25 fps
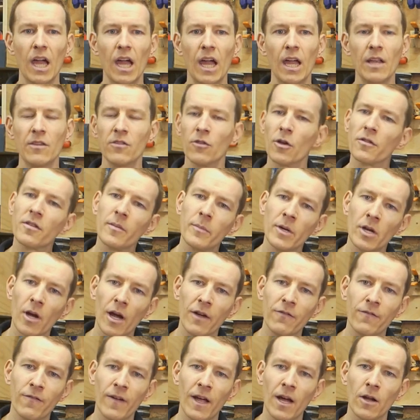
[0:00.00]
it's not something
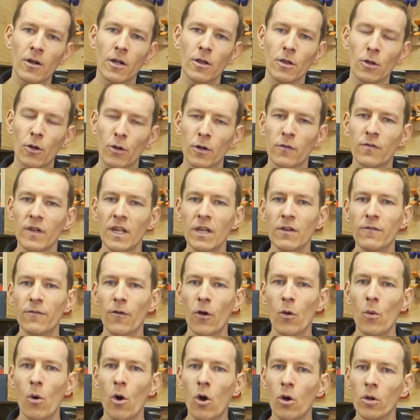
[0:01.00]
I found a lot of
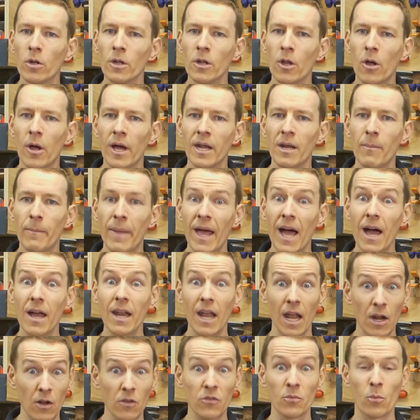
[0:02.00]
info online
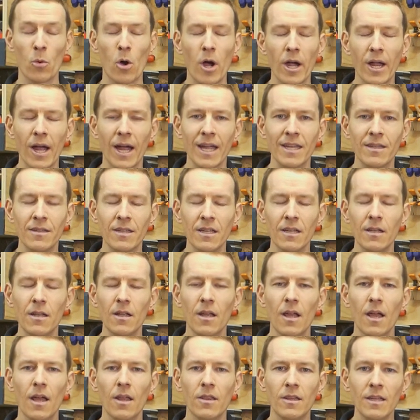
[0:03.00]
about, and it's why I did
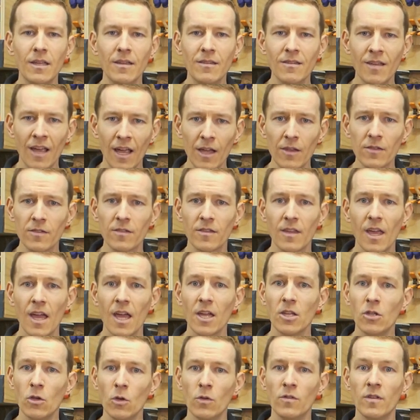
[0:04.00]
the test
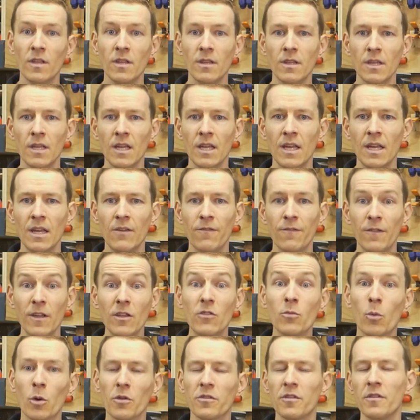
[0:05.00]
using the
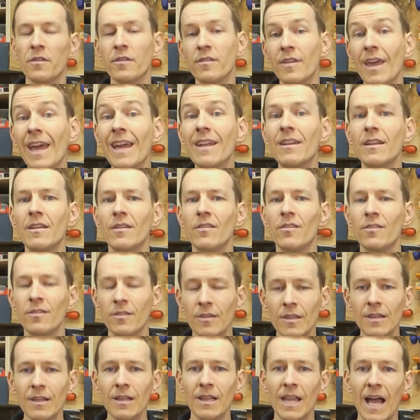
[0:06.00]
Feast Watson sanding
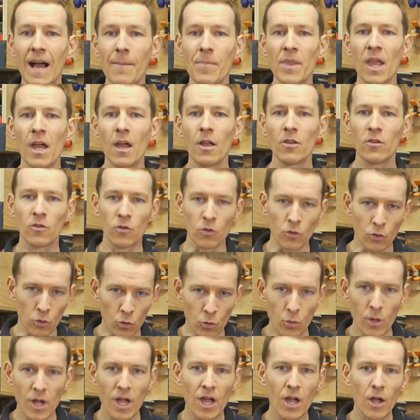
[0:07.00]
sealer
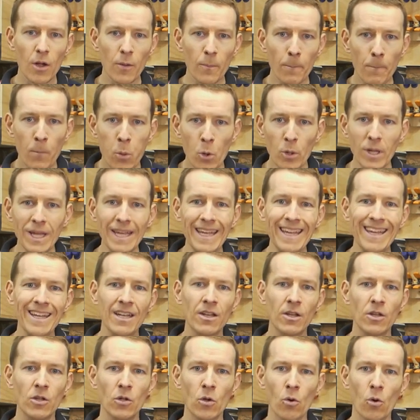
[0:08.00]
to put
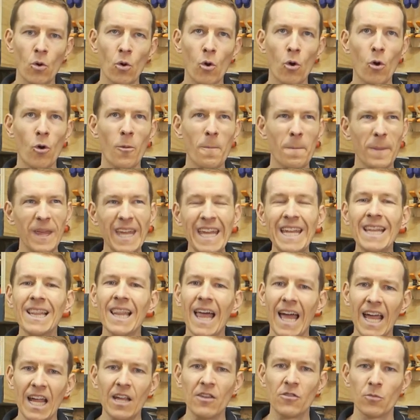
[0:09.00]
in your
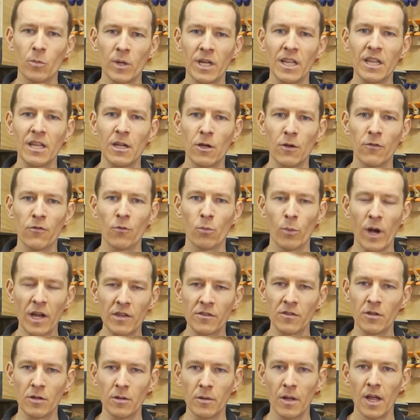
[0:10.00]
inlays really of
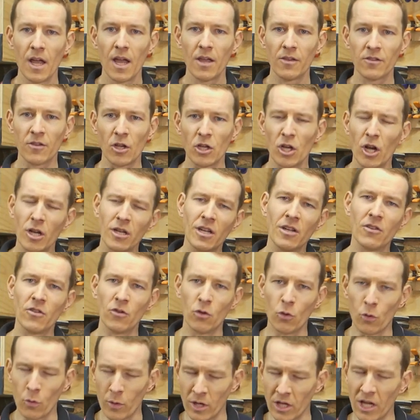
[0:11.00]
resin. So you don't need to
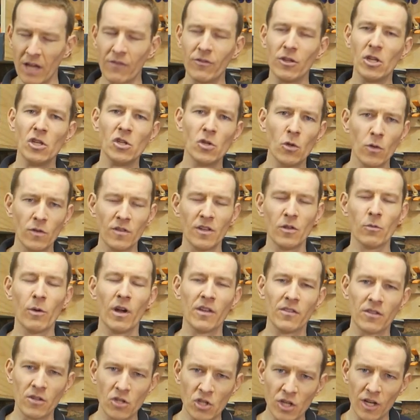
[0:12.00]
do it whenever you're using
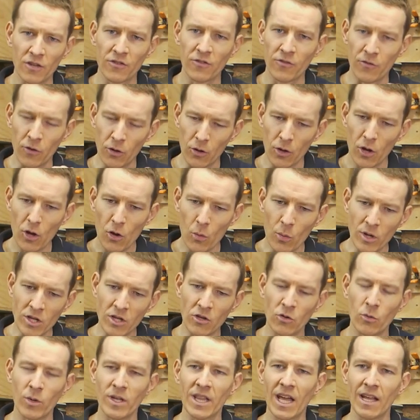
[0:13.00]
resin, just for when
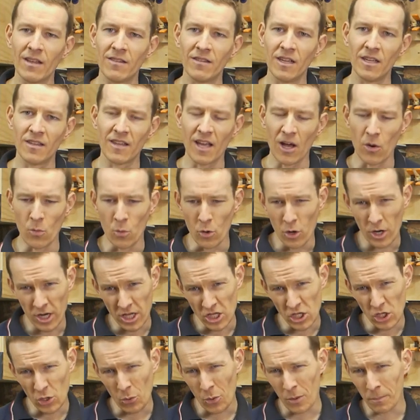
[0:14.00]
you're doing that detail work
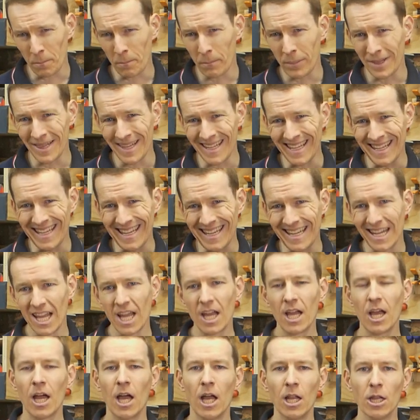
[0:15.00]
and you don't want bleed
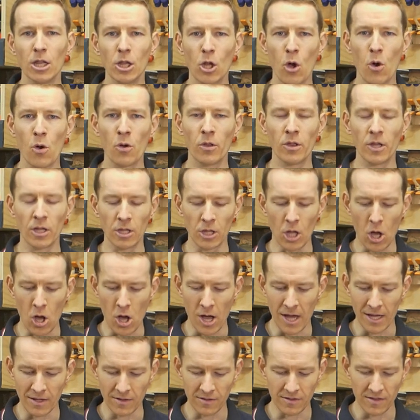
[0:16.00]
along the
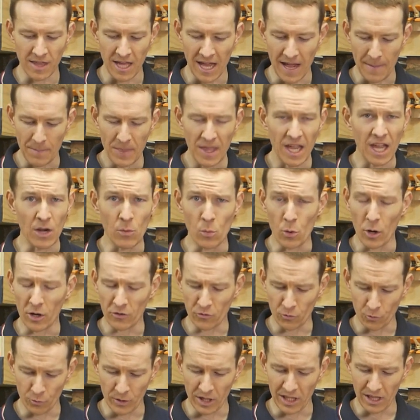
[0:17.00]
lines there. It
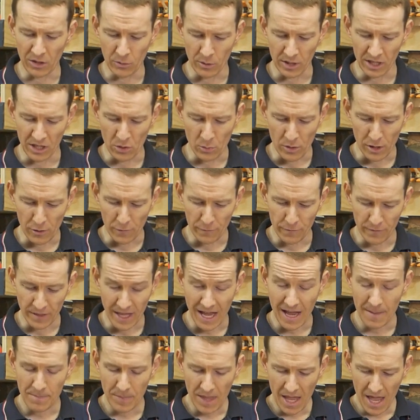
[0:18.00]
worked really, really well for
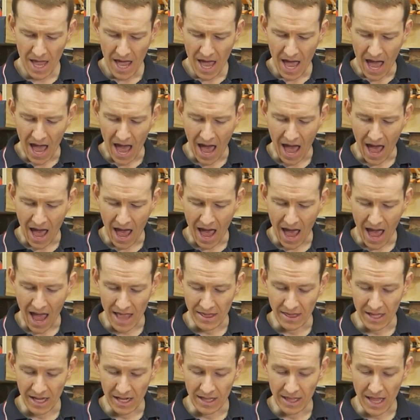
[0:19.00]
that. Uh,
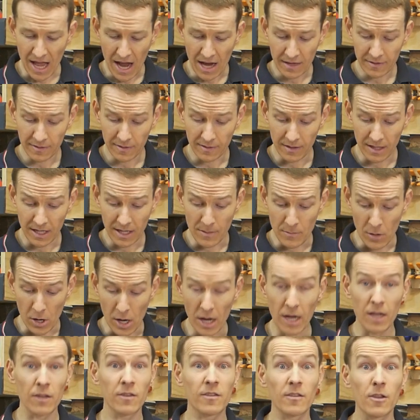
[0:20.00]
and then lastly,
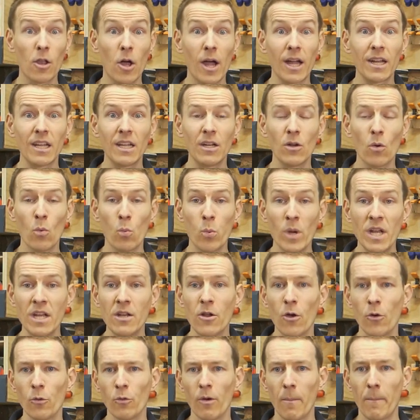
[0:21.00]
my sliding
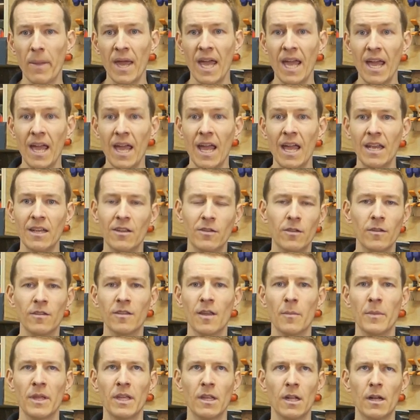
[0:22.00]
window repair. This is
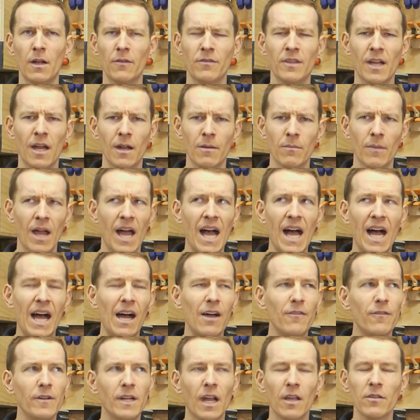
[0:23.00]
something that I've done
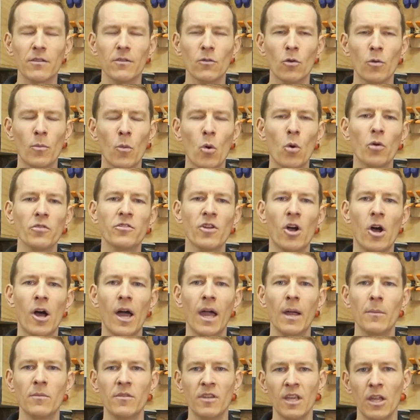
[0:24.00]
half a dozen or more
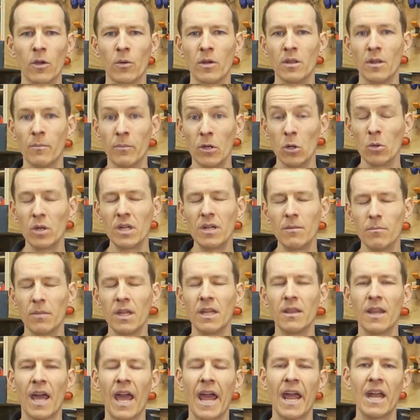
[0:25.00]
times here in the building,
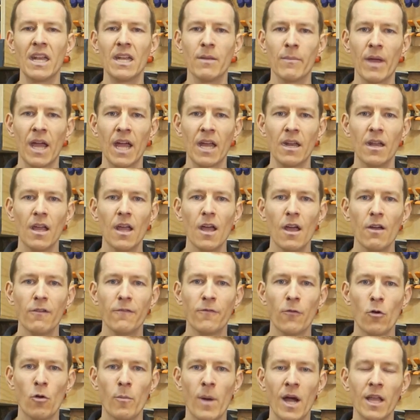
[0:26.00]
being the handyman
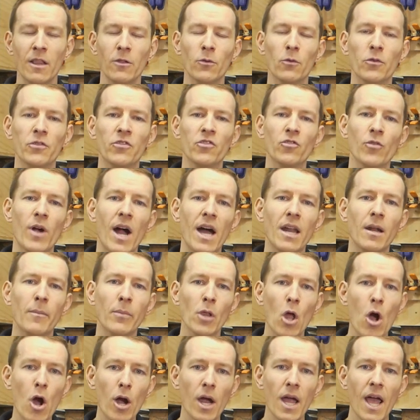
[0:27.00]
for my little strata
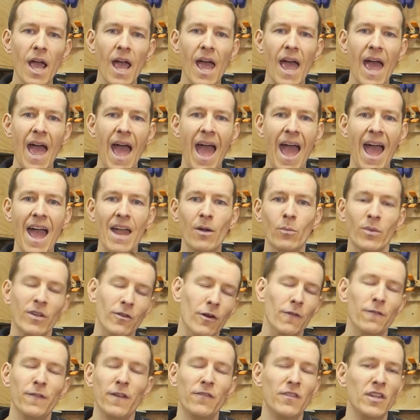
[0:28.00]
block. And we've
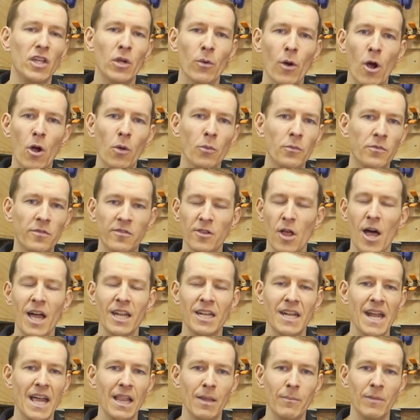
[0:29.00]
got 50 year old
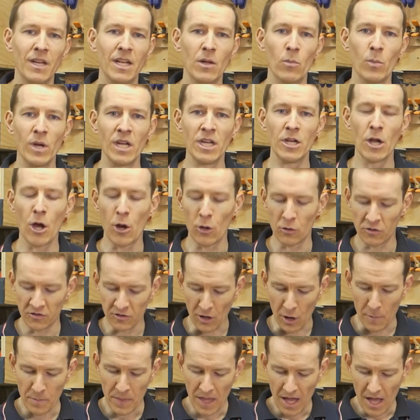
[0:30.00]
sliding aluminium windows.
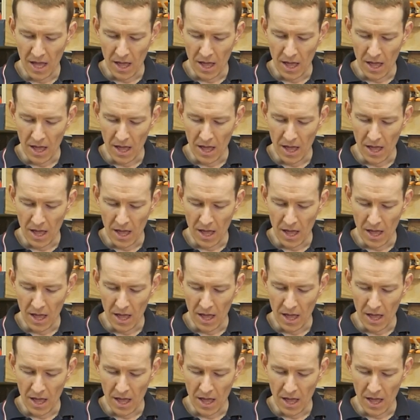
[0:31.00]
So